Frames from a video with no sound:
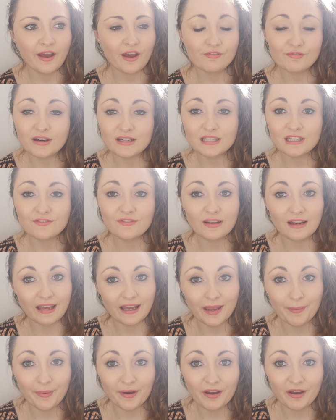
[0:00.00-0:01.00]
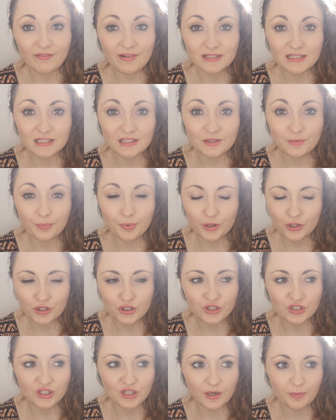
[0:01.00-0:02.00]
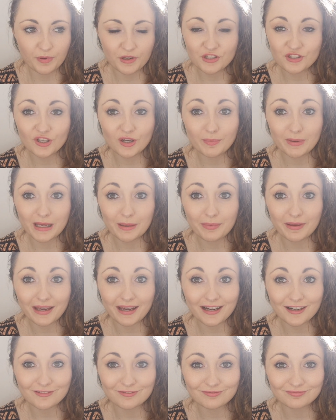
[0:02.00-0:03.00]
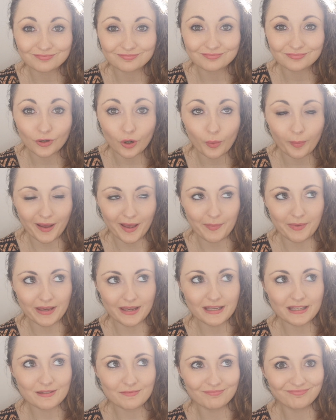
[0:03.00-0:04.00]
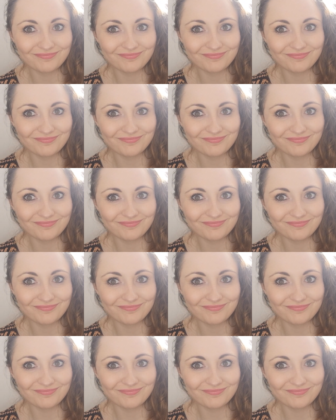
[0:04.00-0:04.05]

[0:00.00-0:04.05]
for labour, ready to push your baby out, or babies.